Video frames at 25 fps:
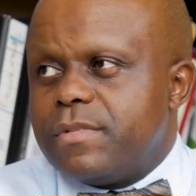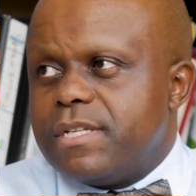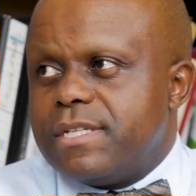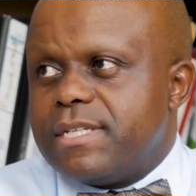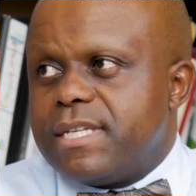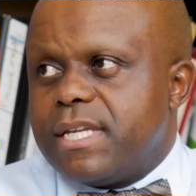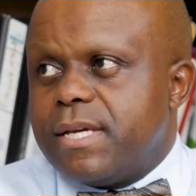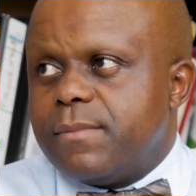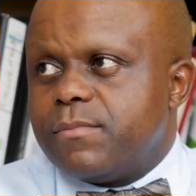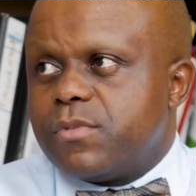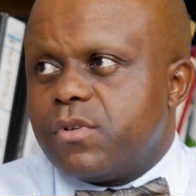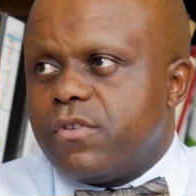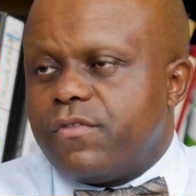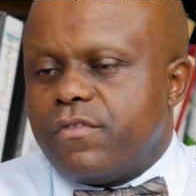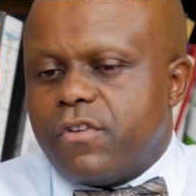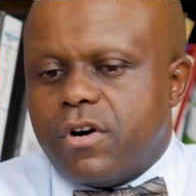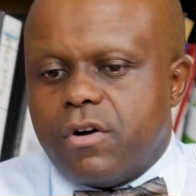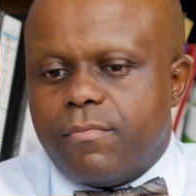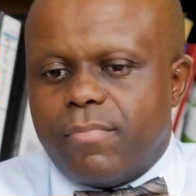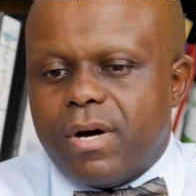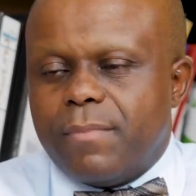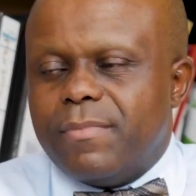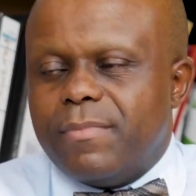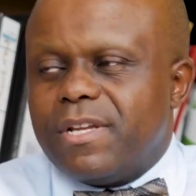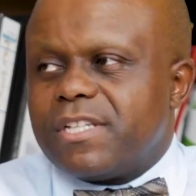in terms of
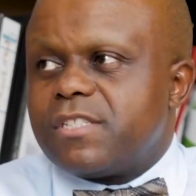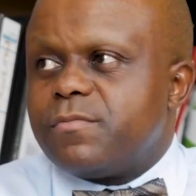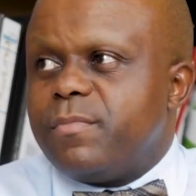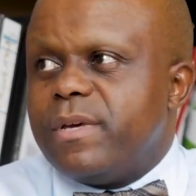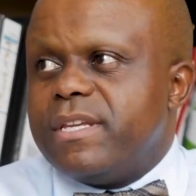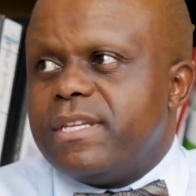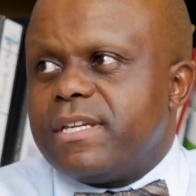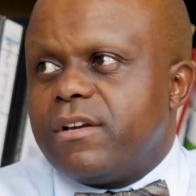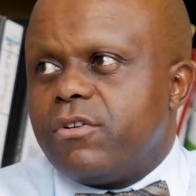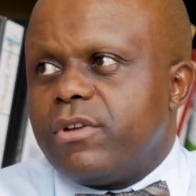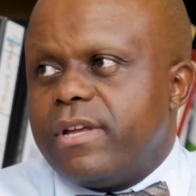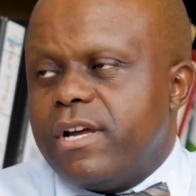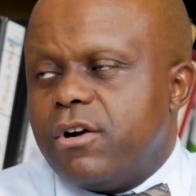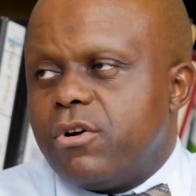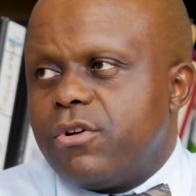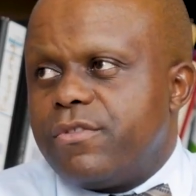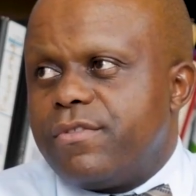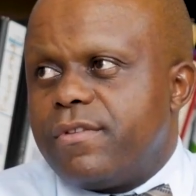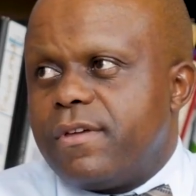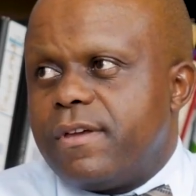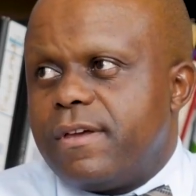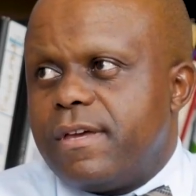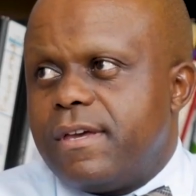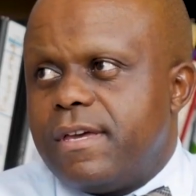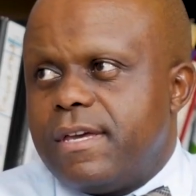our public spending on
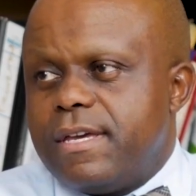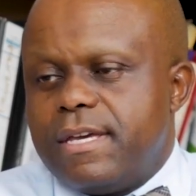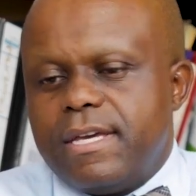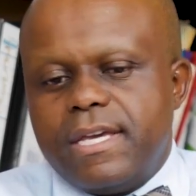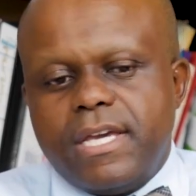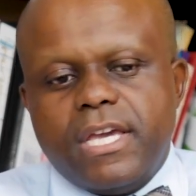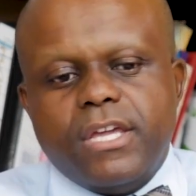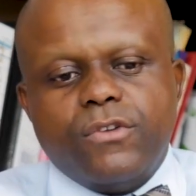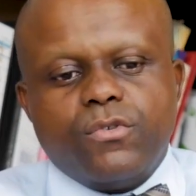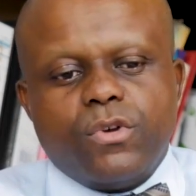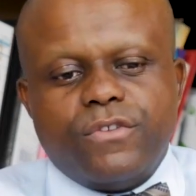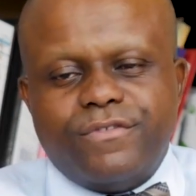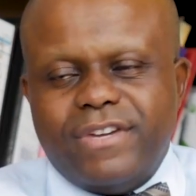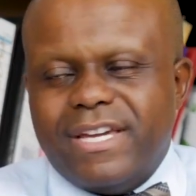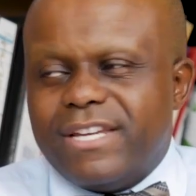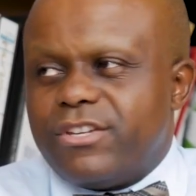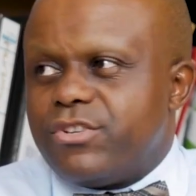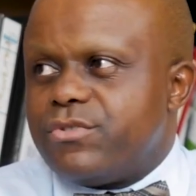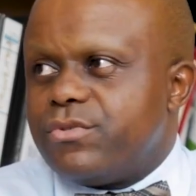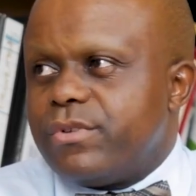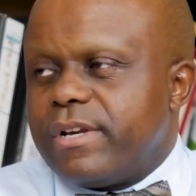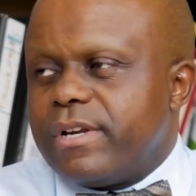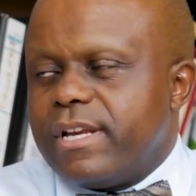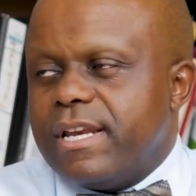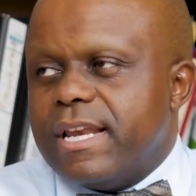health, and we've had
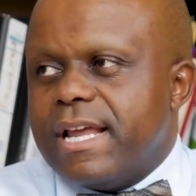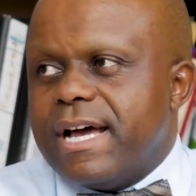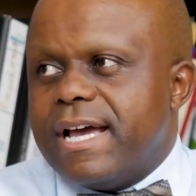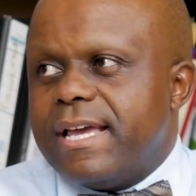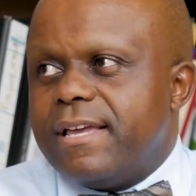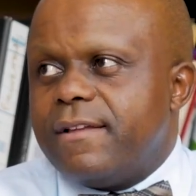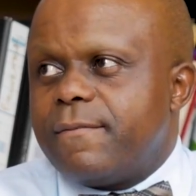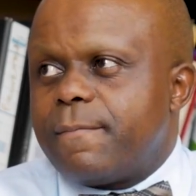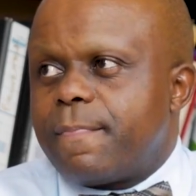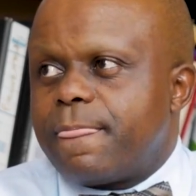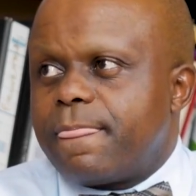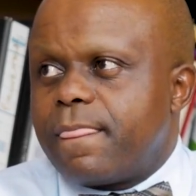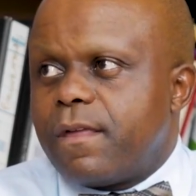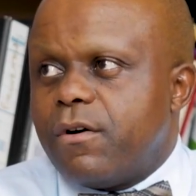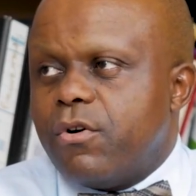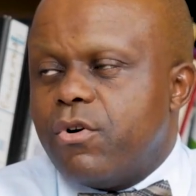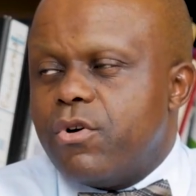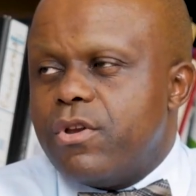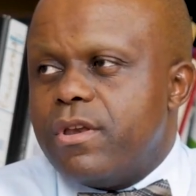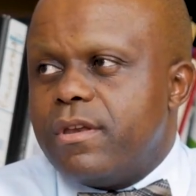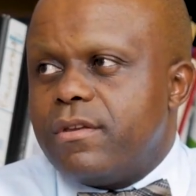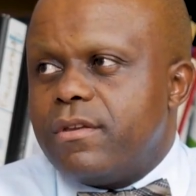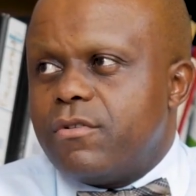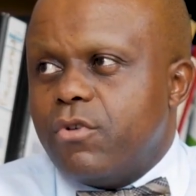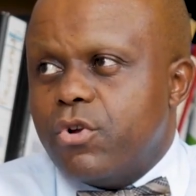to rely
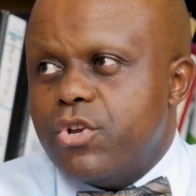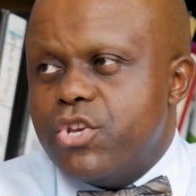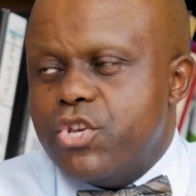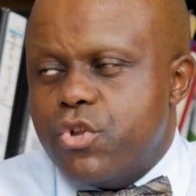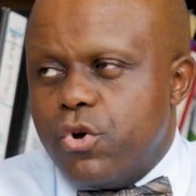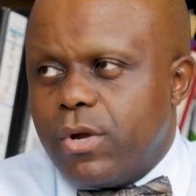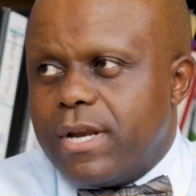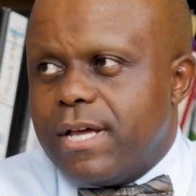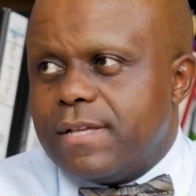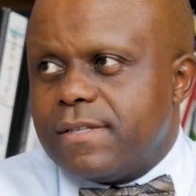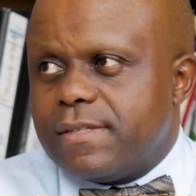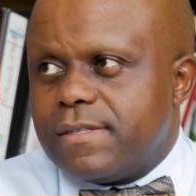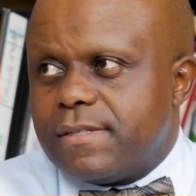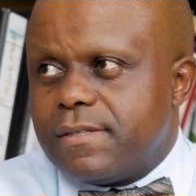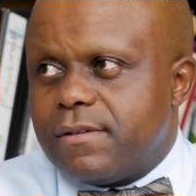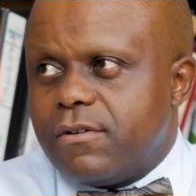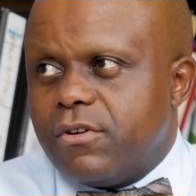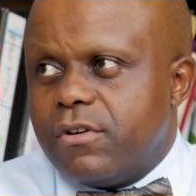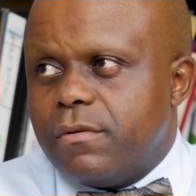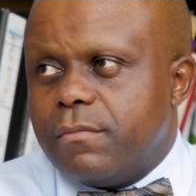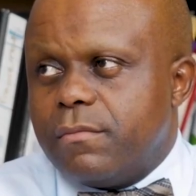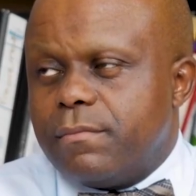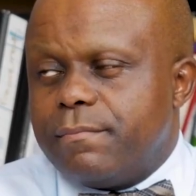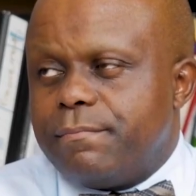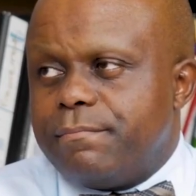on donors,
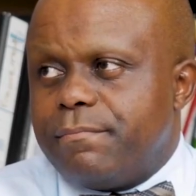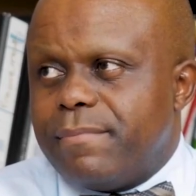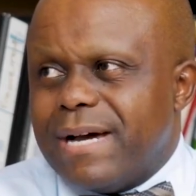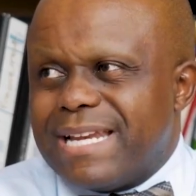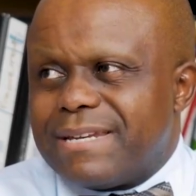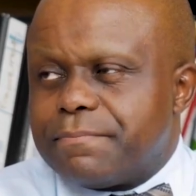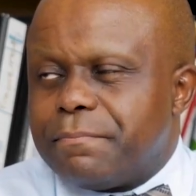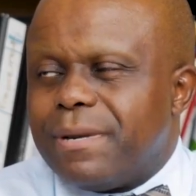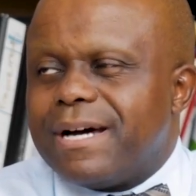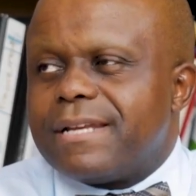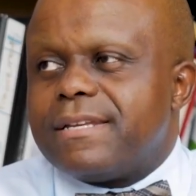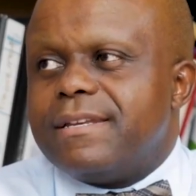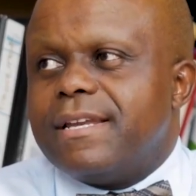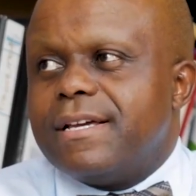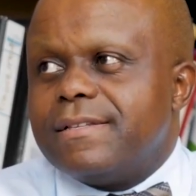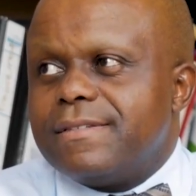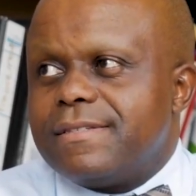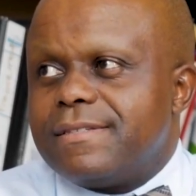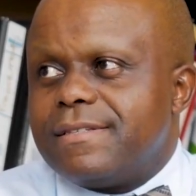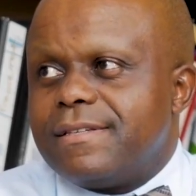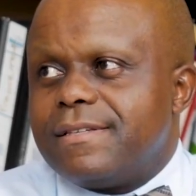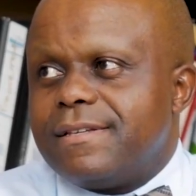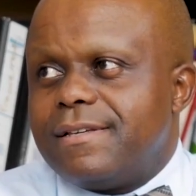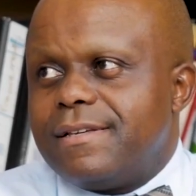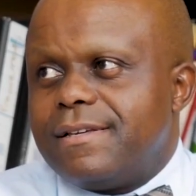on
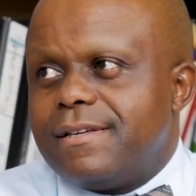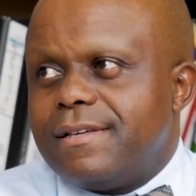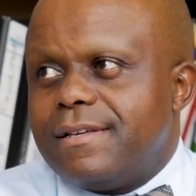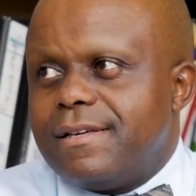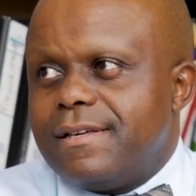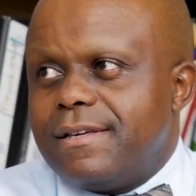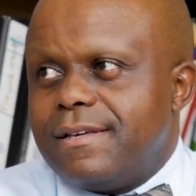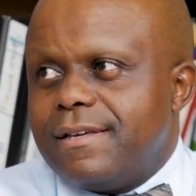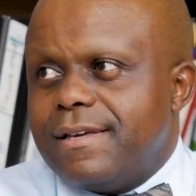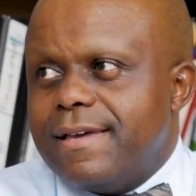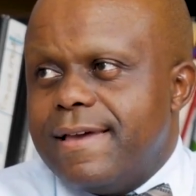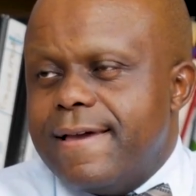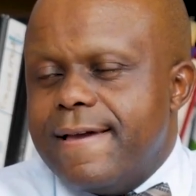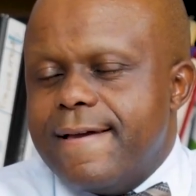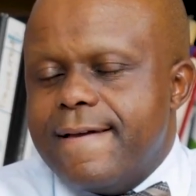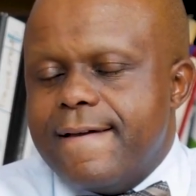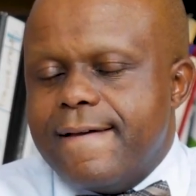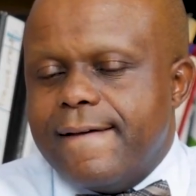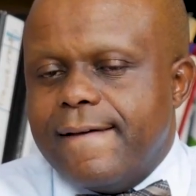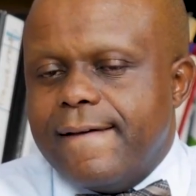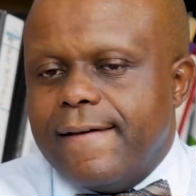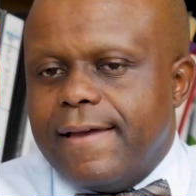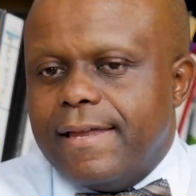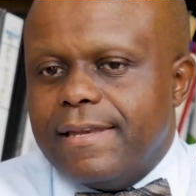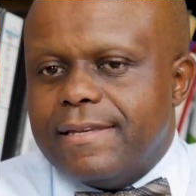partners,
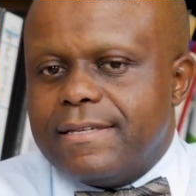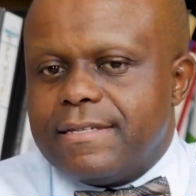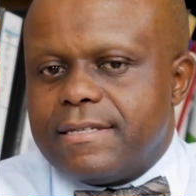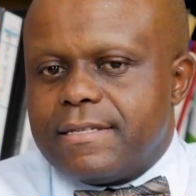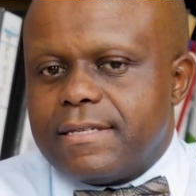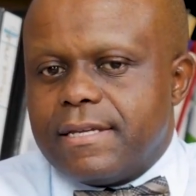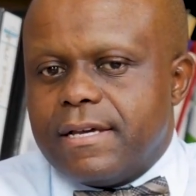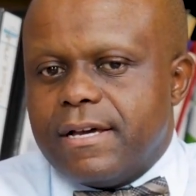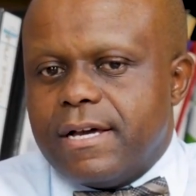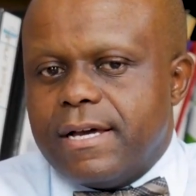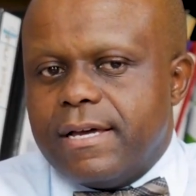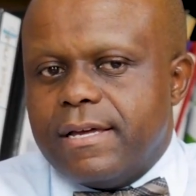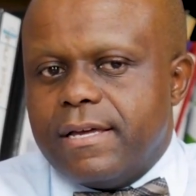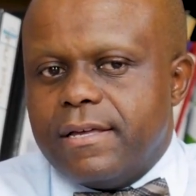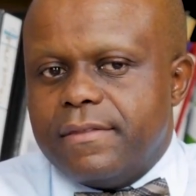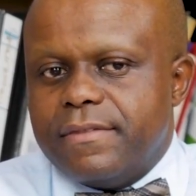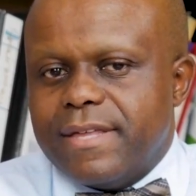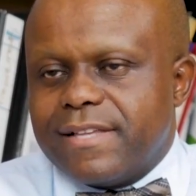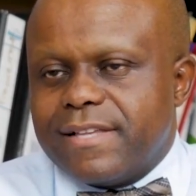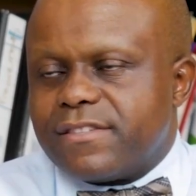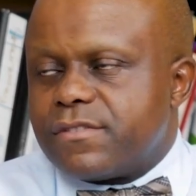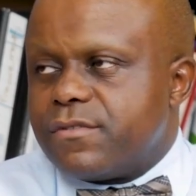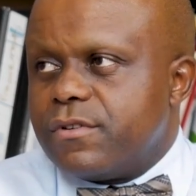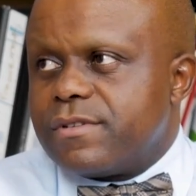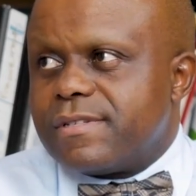and
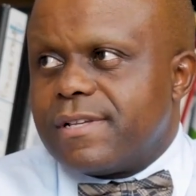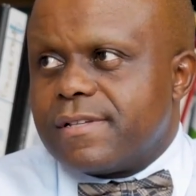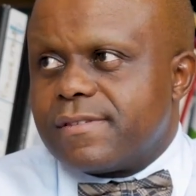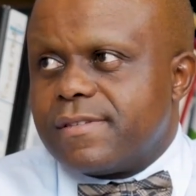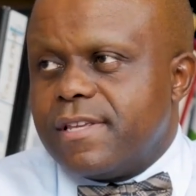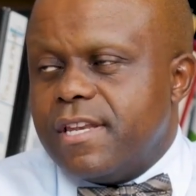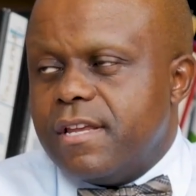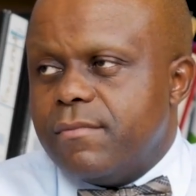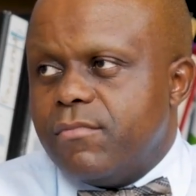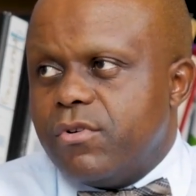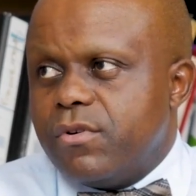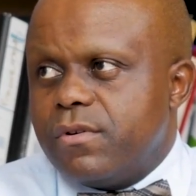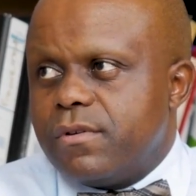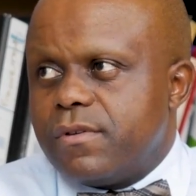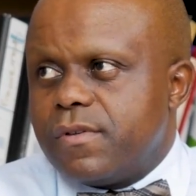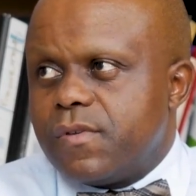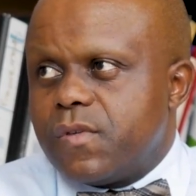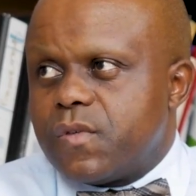that's not sustainable.